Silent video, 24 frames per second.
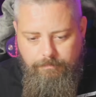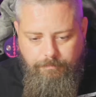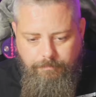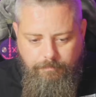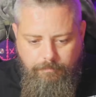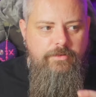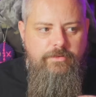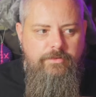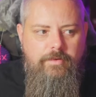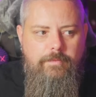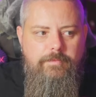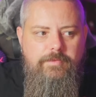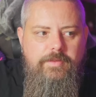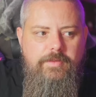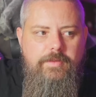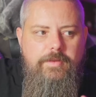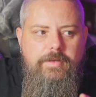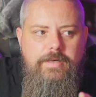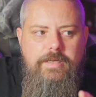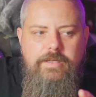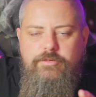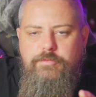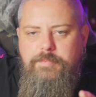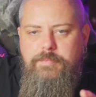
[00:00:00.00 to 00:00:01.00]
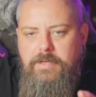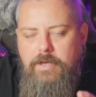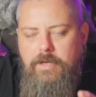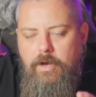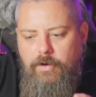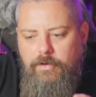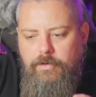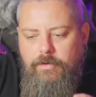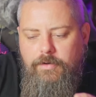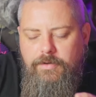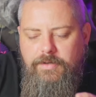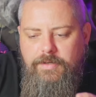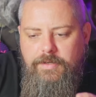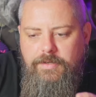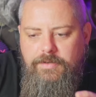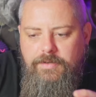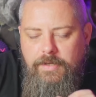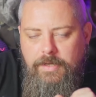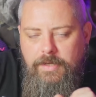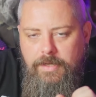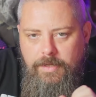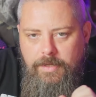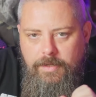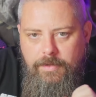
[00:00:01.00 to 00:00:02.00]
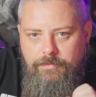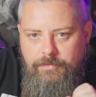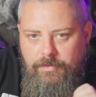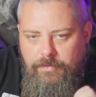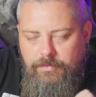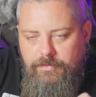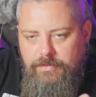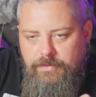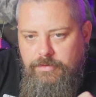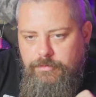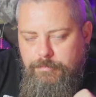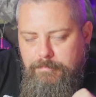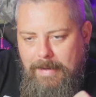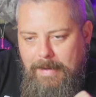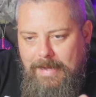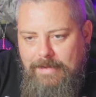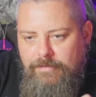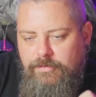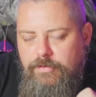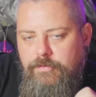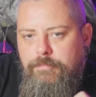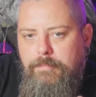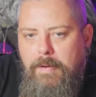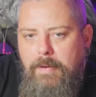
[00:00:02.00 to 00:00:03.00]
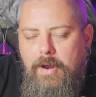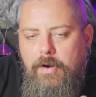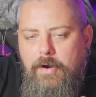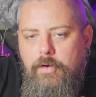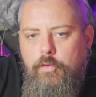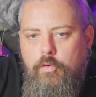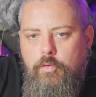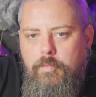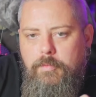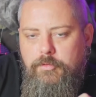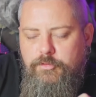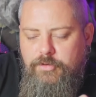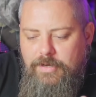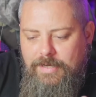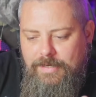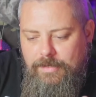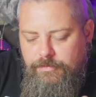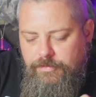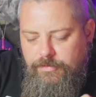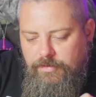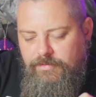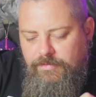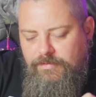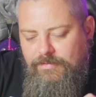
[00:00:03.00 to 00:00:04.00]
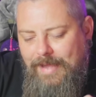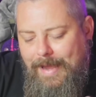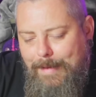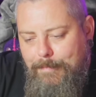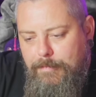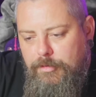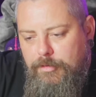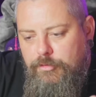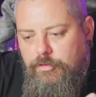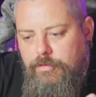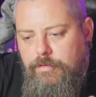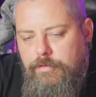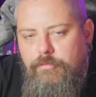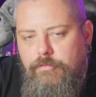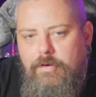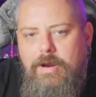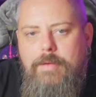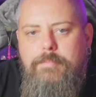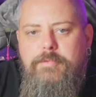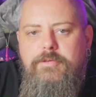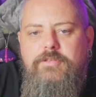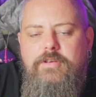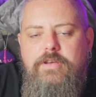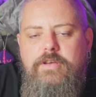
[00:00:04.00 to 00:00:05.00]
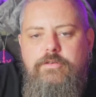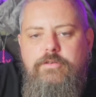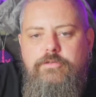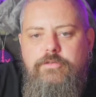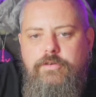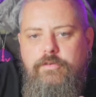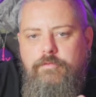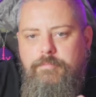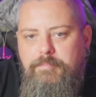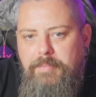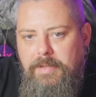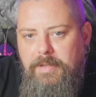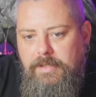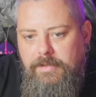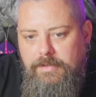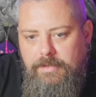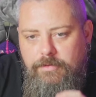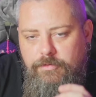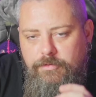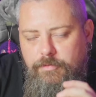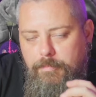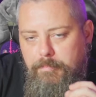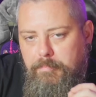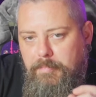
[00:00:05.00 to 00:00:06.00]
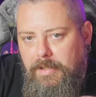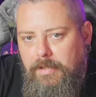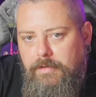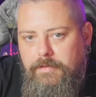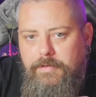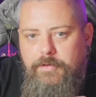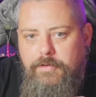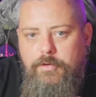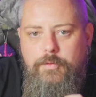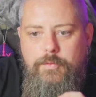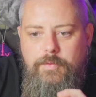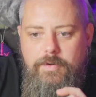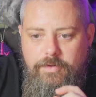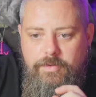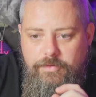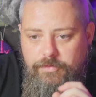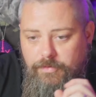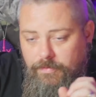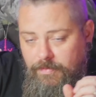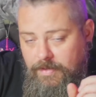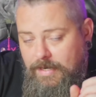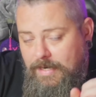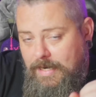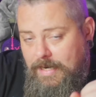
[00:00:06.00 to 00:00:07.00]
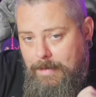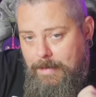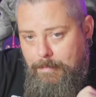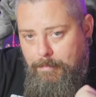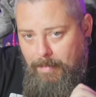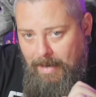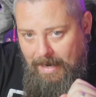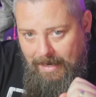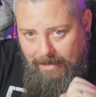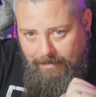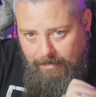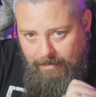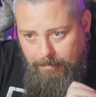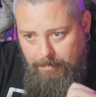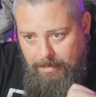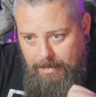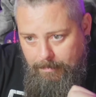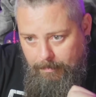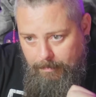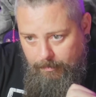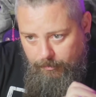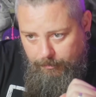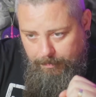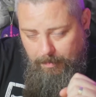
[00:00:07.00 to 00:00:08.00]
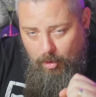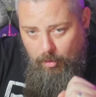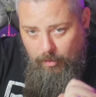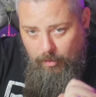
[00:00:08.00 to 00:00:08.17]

This is something that needs to be highlighted, that these massive paranormal channels are damaging the reputation of buildings and building owners, and they're impacting people's